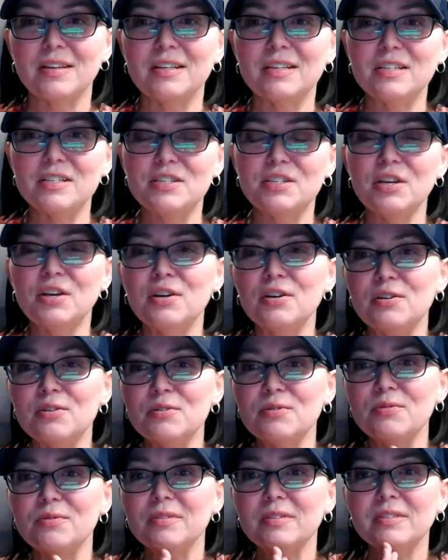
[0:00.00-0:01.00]

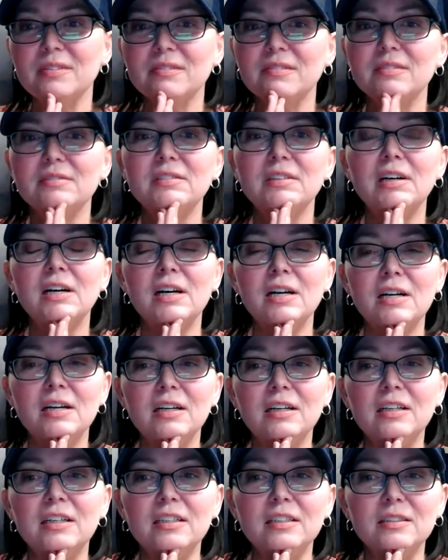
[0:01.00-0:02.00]
So
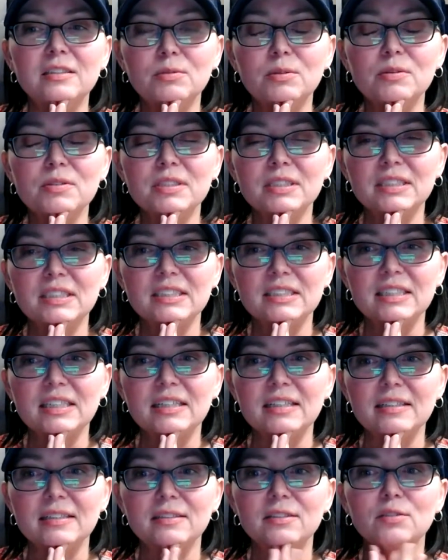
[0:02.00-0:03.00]
what was I going to
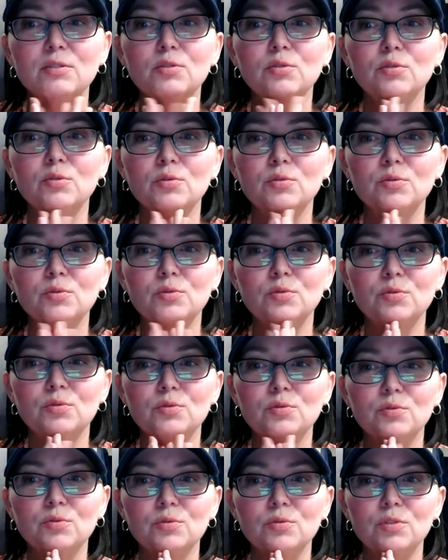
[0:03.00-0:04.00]
say?
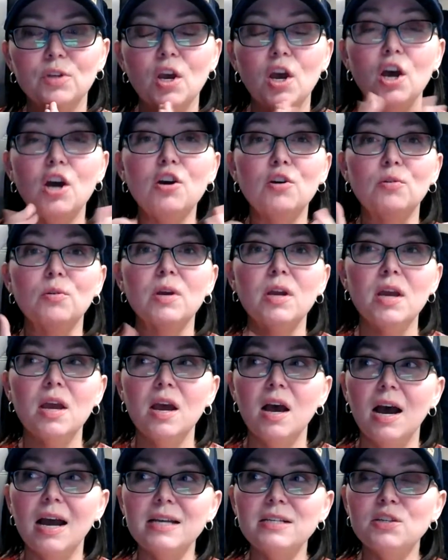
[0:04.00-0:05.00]
Oh,
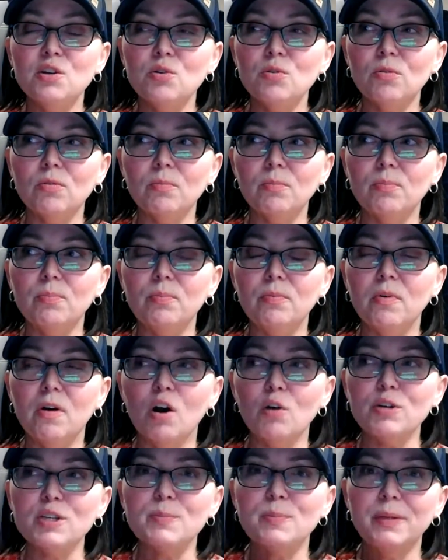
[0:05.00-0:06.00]
I don't
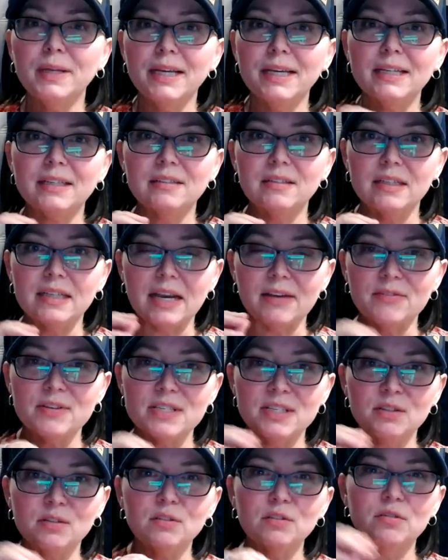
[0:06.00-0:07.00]
always plan like every
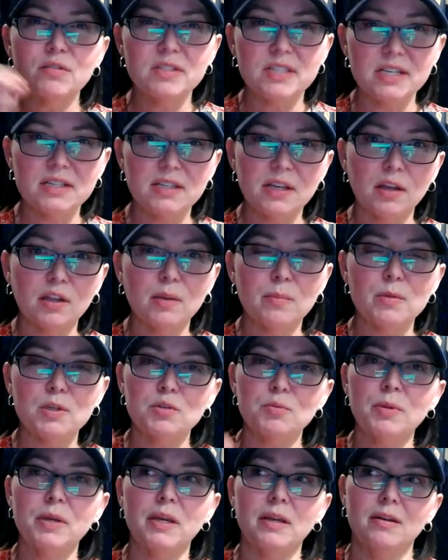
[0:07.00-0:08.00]
single little detail in
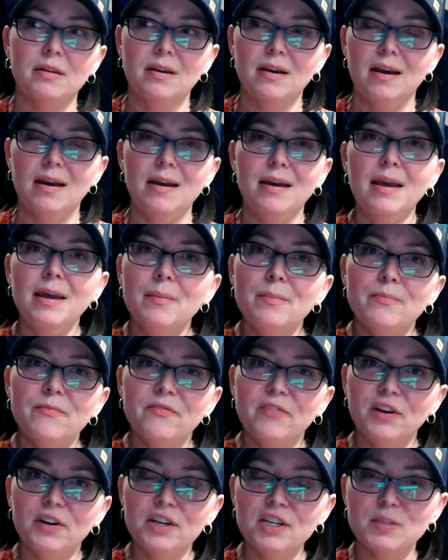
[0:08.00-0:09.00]
between. I'm
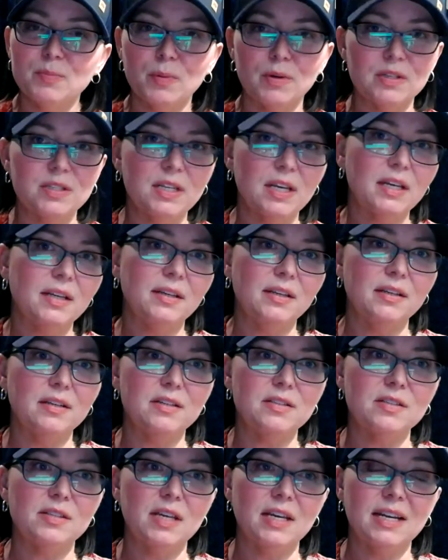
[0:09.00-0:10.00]
very
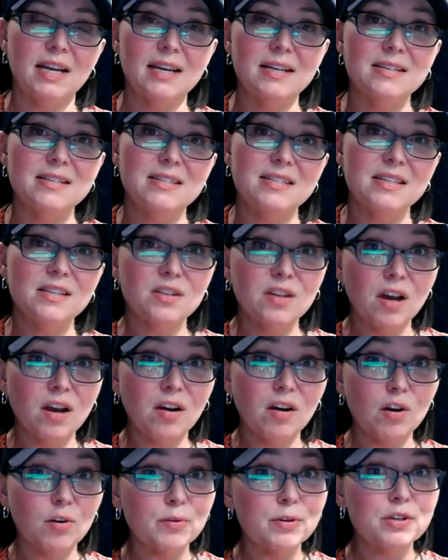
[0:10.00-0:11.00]
spontaneous, and I did not
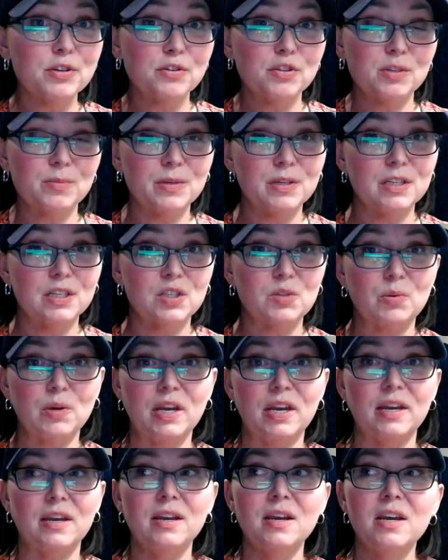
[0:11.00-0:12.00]
always used to be this
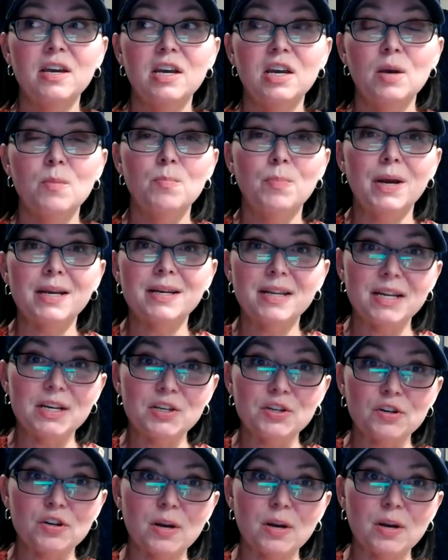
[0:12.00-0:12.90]
way. By nature,